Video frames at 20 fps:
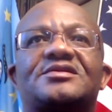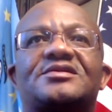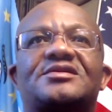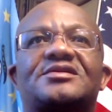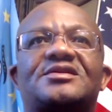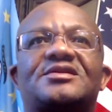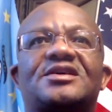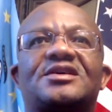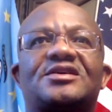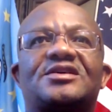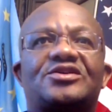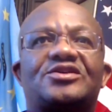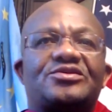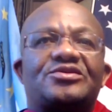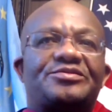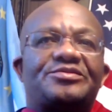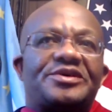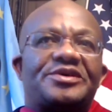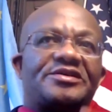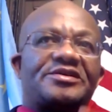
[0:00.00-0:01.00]
Thank you,
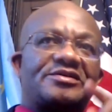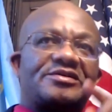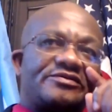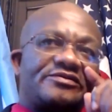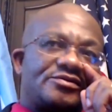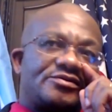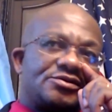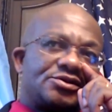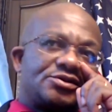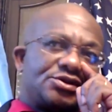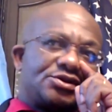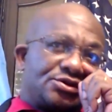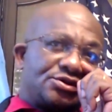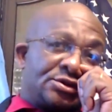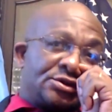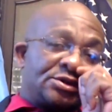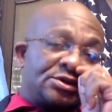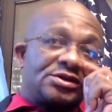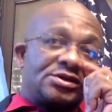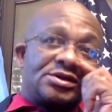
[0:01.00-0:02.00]
Better, for
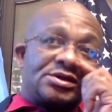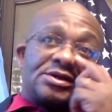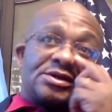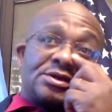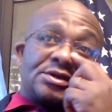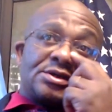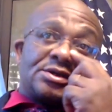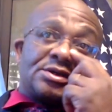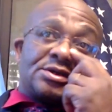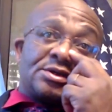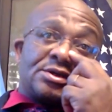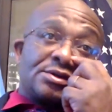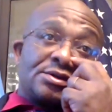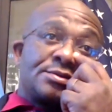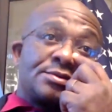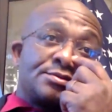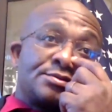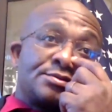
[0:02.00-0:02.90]
tuning in.